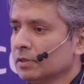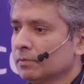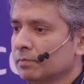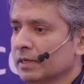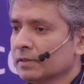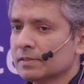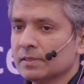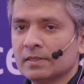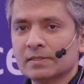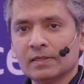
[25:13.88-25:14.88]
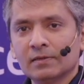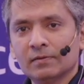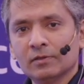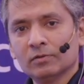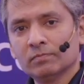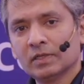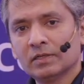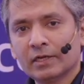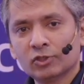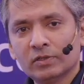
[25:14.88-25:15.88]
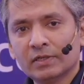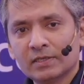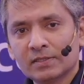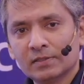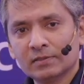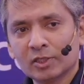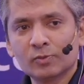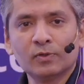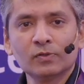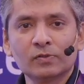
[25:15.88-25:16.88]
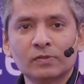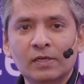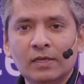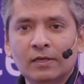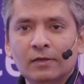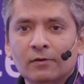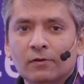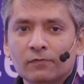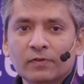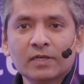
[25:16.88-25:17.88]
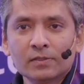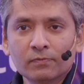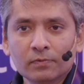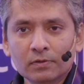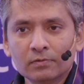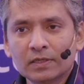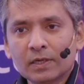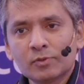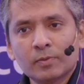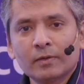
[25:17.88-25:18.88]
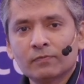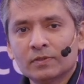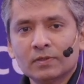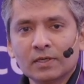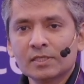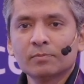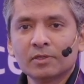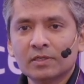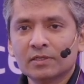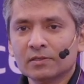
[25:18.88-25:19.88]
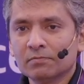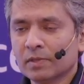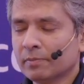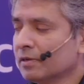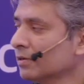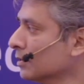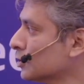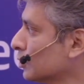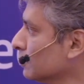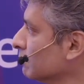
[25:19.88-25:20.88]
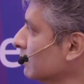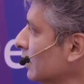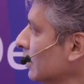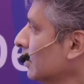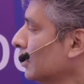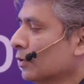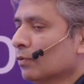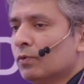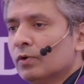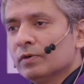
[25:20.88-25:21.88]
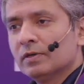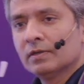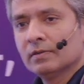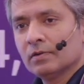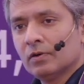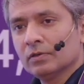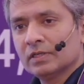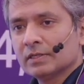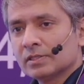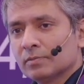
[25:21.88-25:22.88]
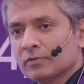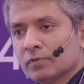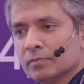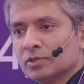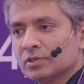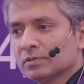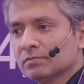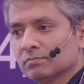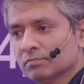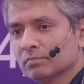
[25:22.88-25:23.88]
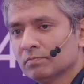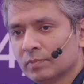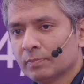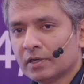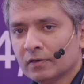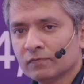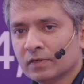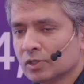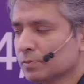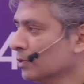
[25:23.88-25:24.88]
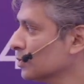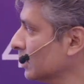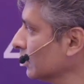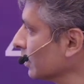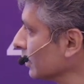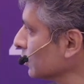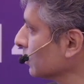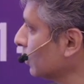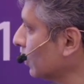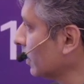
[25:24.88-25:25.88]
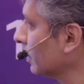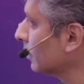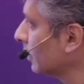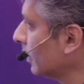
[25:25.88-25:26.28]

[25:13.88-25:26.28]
behind the scenes, and that actually gets the response of the that comes back with the customer data, maybe assume. You don't want all that customer information be part of the response, right? You can actually go and